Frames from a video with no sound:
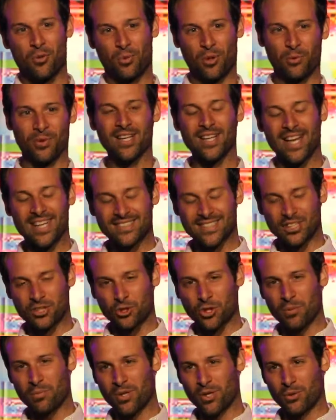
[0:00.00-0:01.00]
We realize at
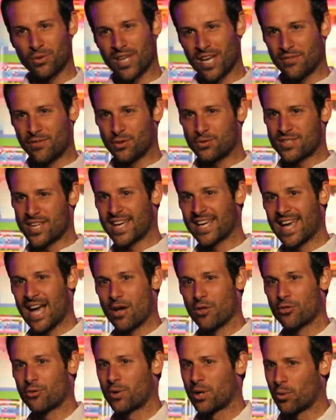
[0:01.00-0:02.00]
Tribute that if you take
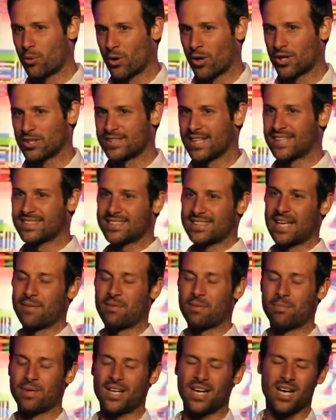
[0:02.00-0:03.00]
out 3 words, that
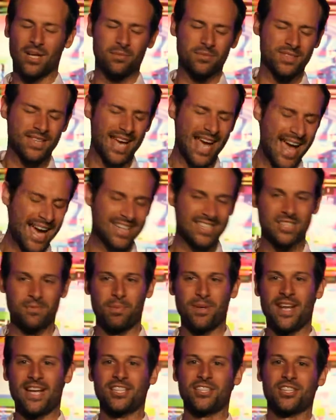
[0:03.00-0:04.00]
statement becomes
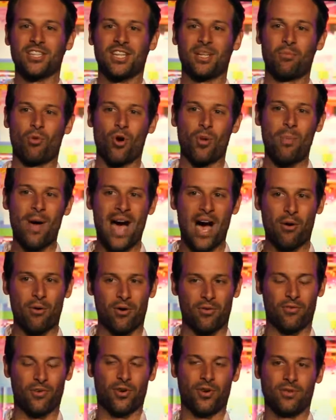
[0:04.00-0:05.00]
exponentially more
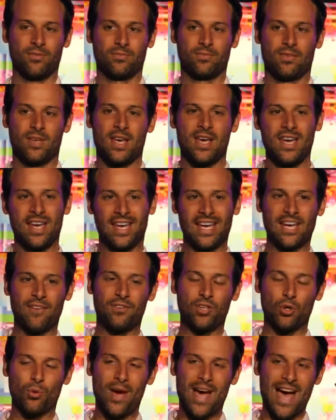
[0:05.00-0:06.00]
powerful.
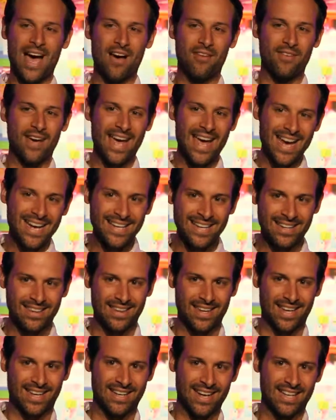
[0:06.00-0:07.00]
If you have
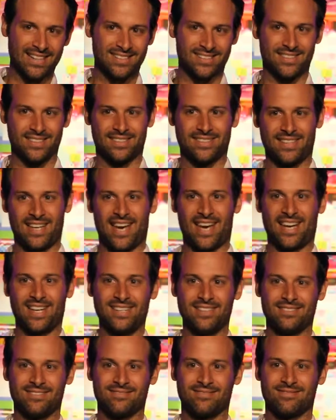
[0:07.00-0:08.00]
anything nice to
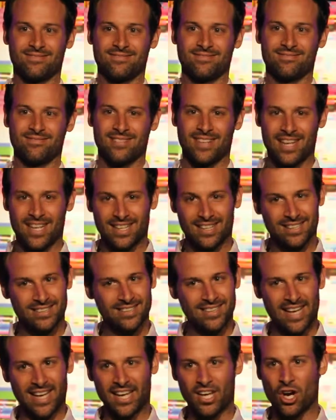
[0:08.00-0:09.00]
say
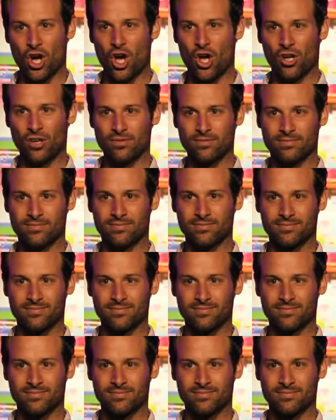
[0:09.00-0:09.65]
it all.